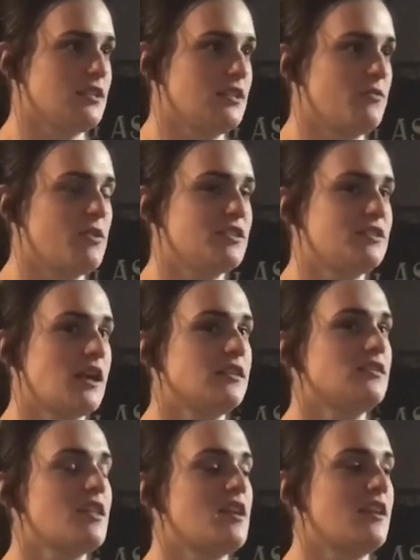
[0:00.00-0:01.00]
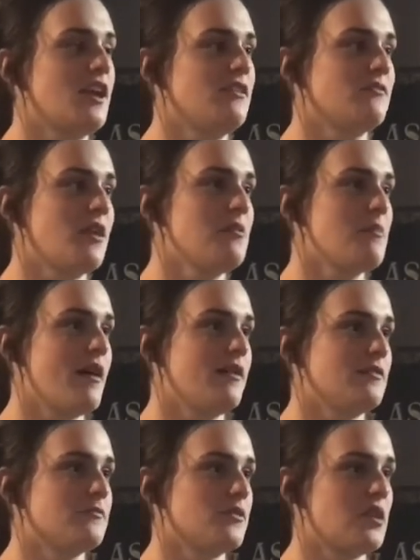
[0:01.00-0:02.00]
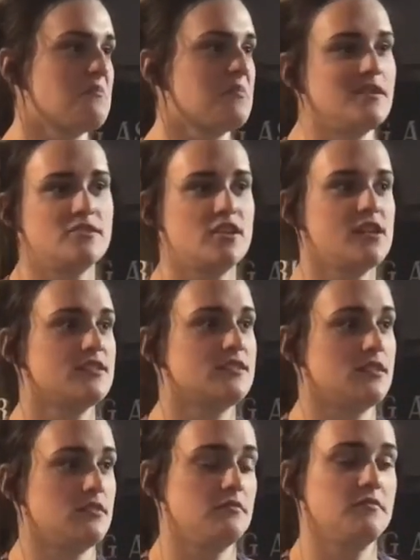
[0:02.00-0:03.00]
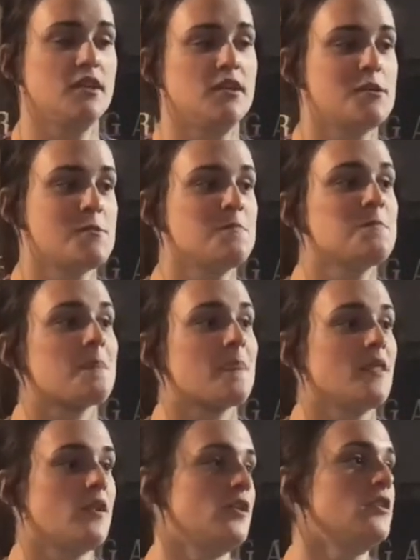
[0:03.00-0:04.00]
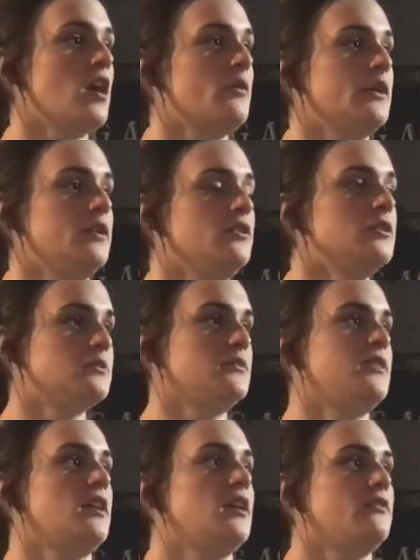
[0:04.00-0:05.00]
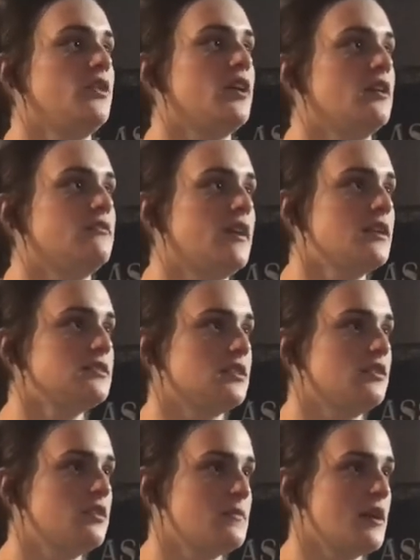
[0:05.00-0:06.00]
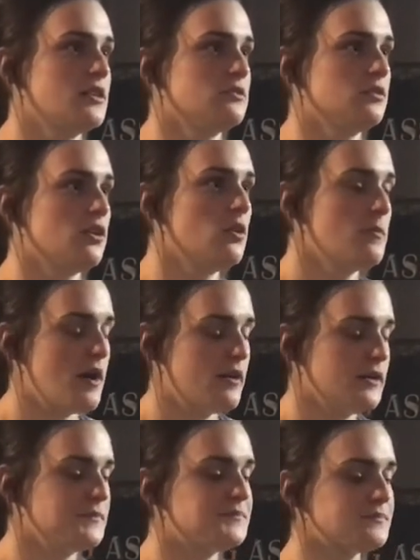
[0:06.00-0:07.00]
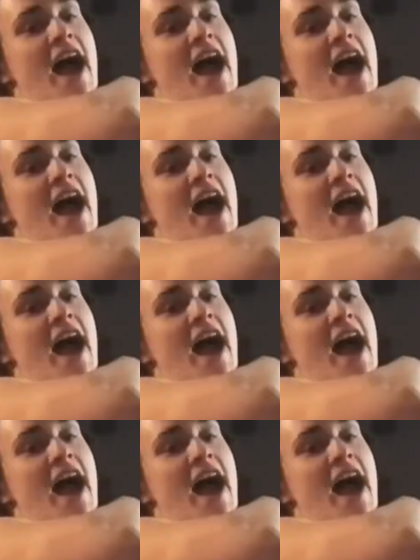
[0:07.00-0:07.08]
And we just sat there that night and read about them, went on Pinterest and learned all we knew, so we figured if we were gonna invest in it, we might as well know about it.